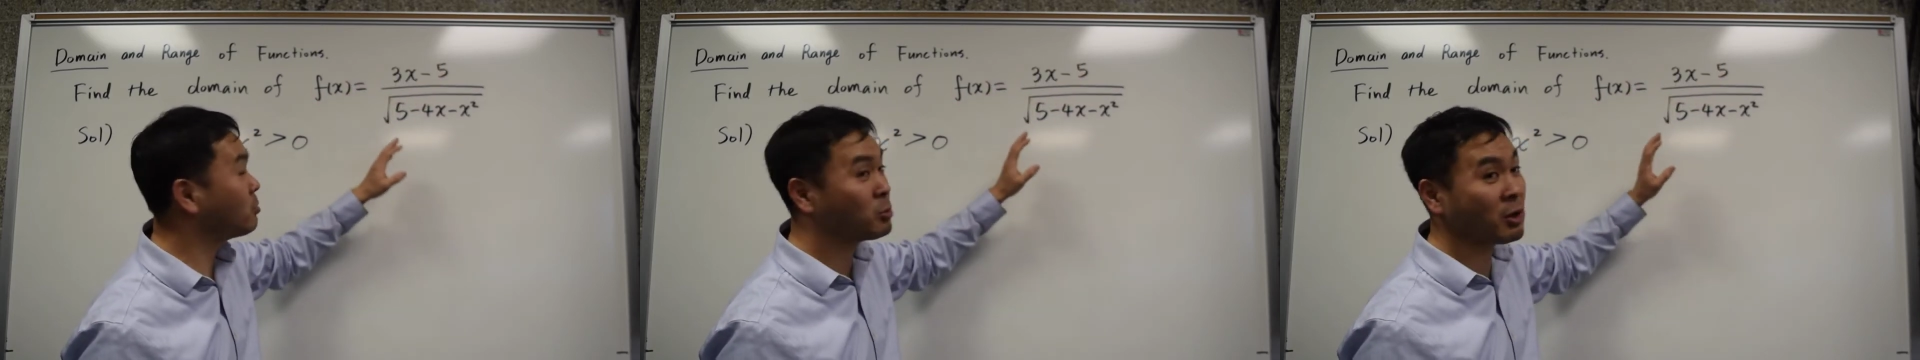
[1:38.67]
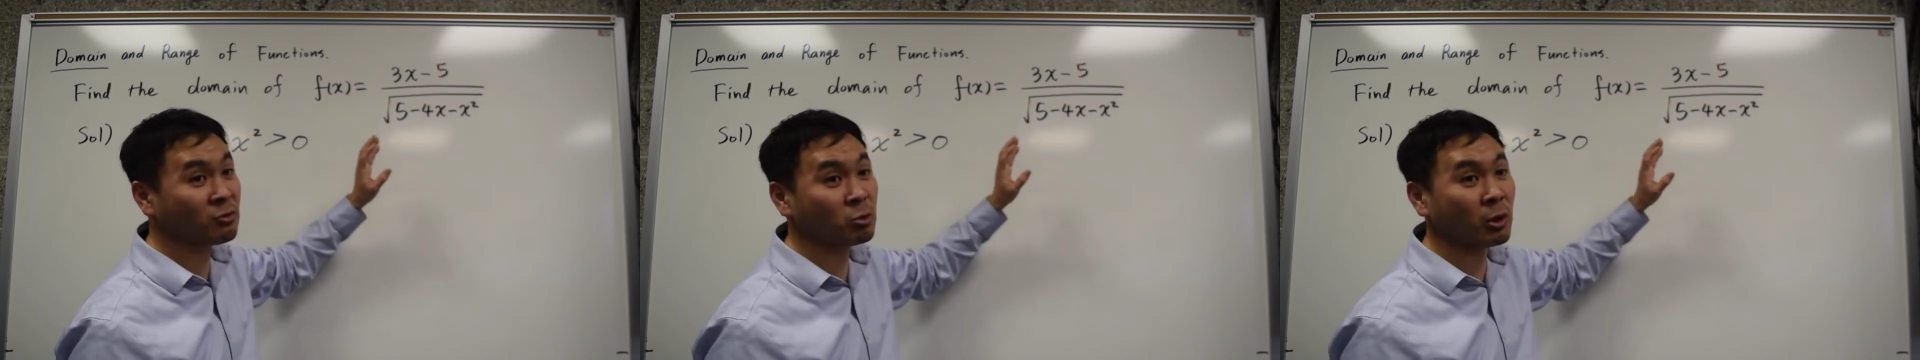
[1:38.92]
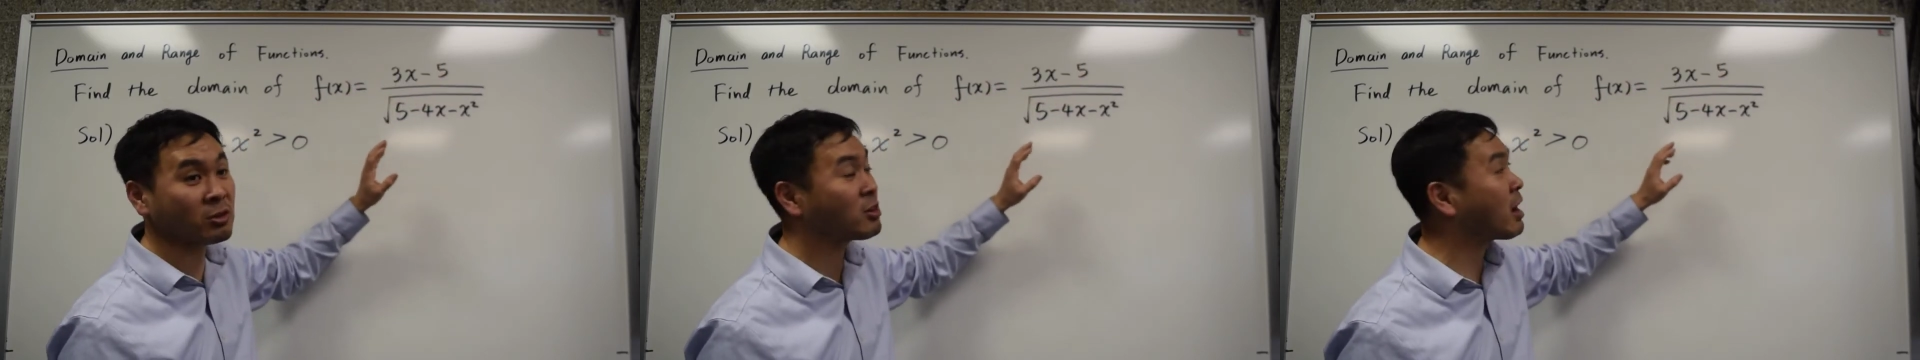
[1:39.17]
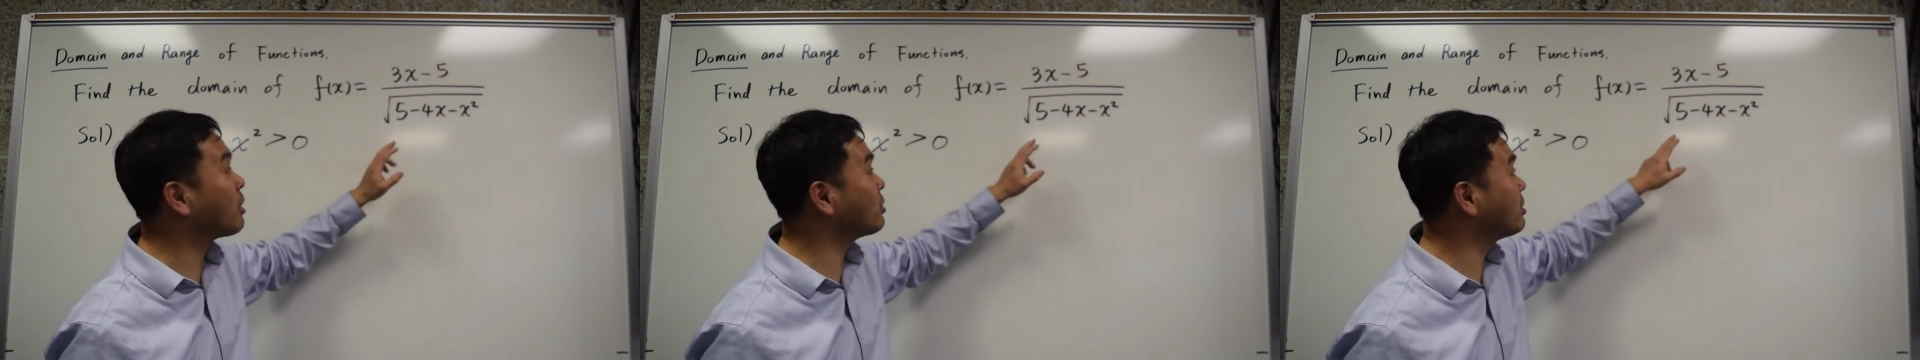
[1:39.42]
we have to watch
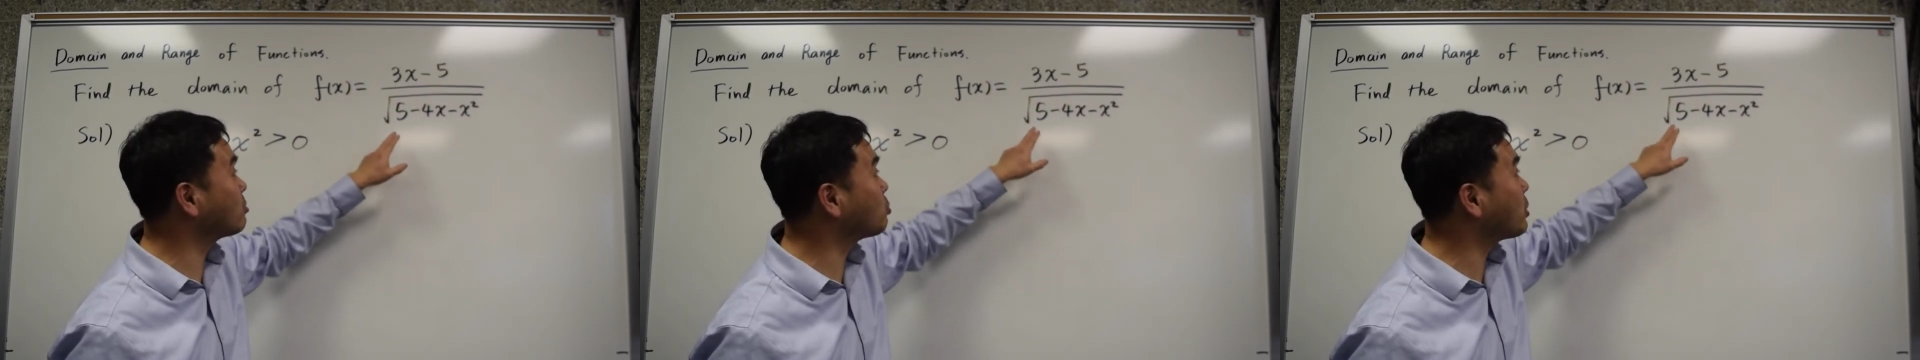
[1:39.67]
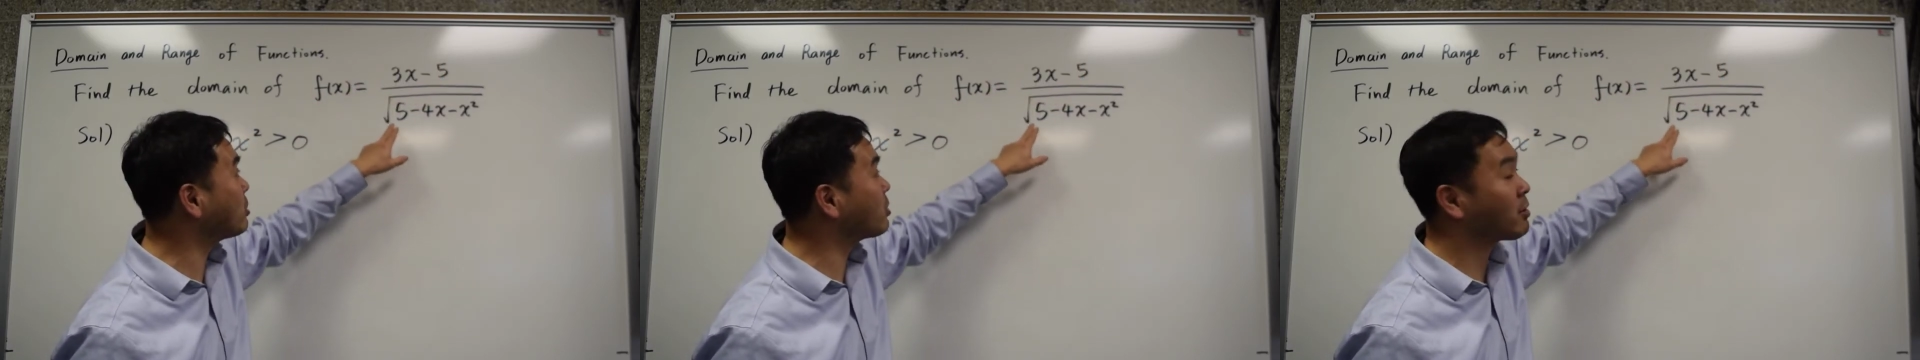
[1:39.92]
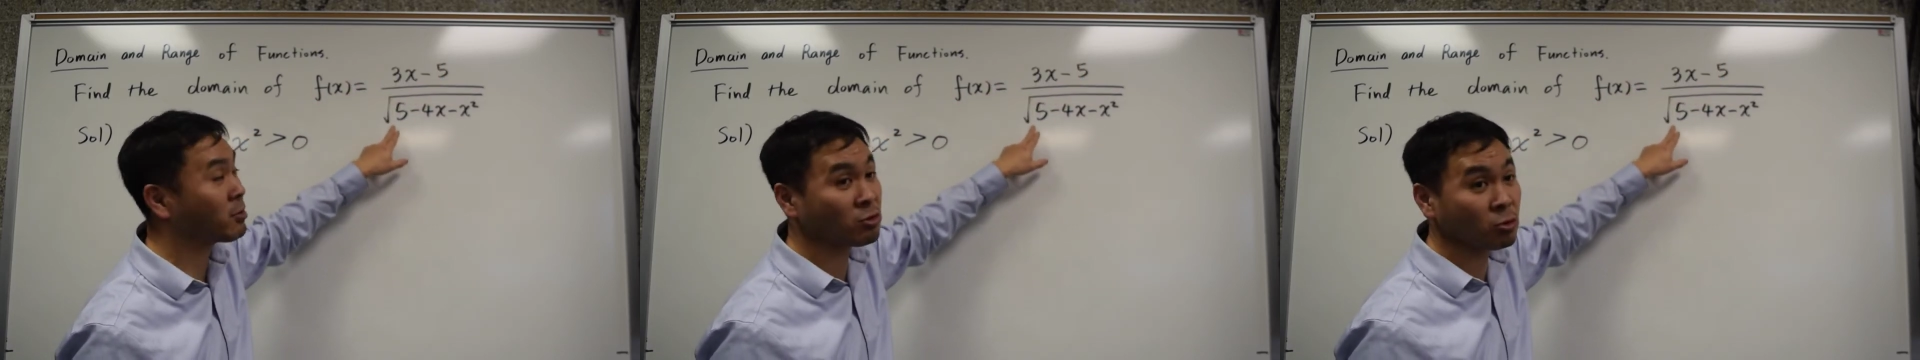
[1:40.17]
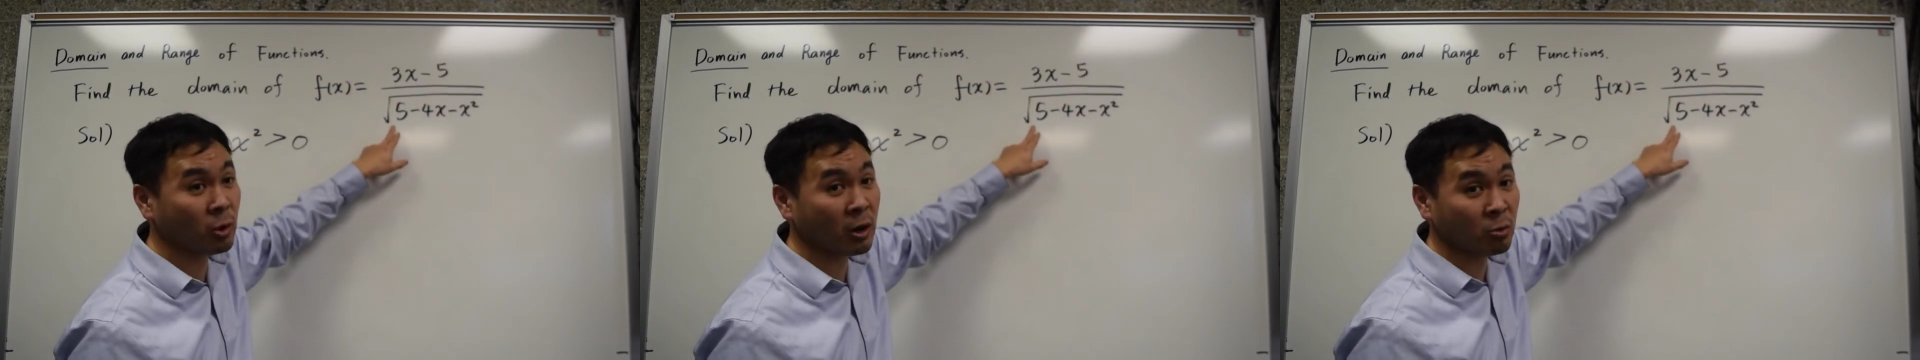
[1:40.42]
out, is when you have a
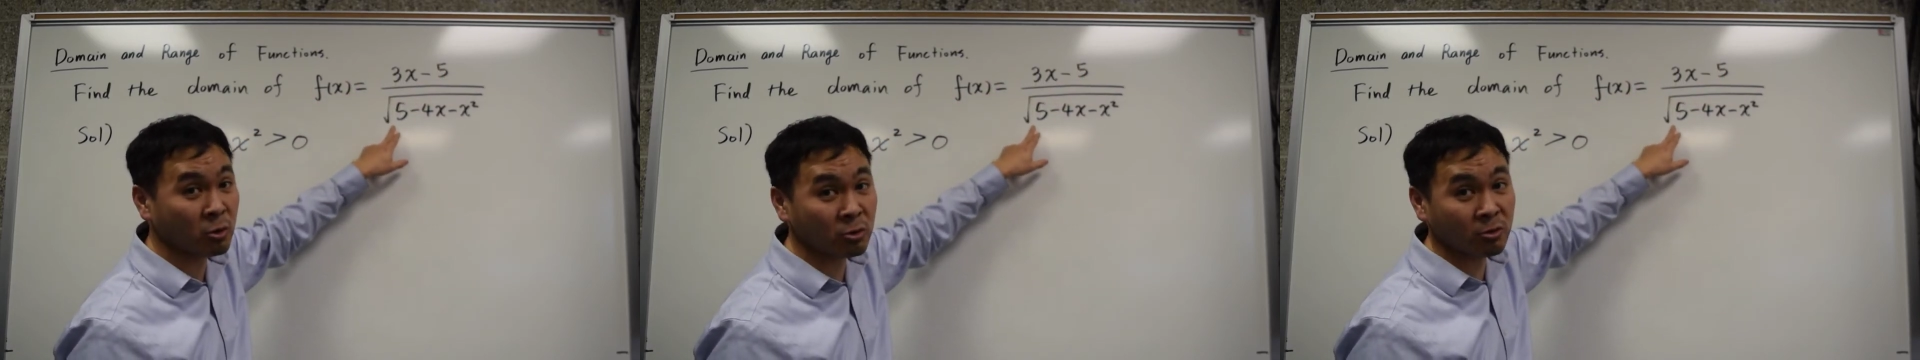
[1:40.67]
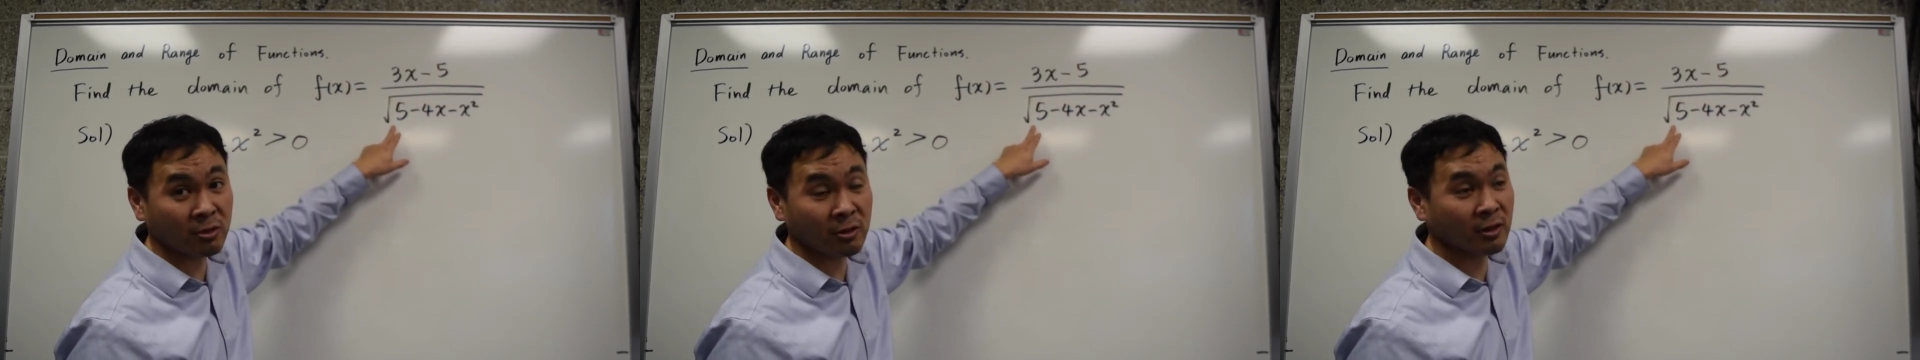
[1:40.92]
square root